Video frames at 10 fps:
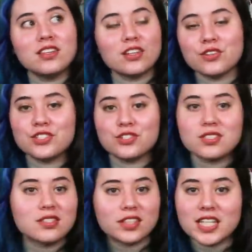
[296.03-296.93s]
There is
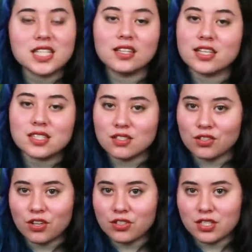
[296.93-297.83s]
just less and less
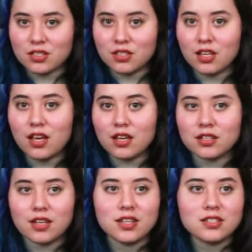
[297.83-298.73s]
adult content
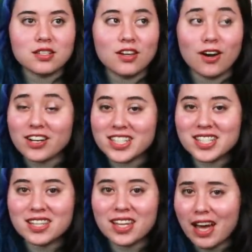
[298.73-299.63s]
online, and
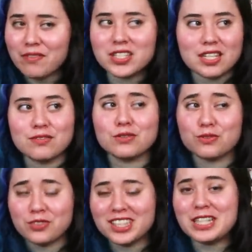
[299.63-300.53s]
honestly, they haven't
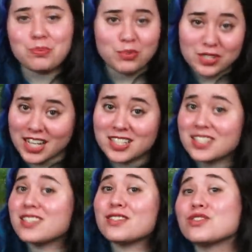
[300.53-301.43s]
even really protected the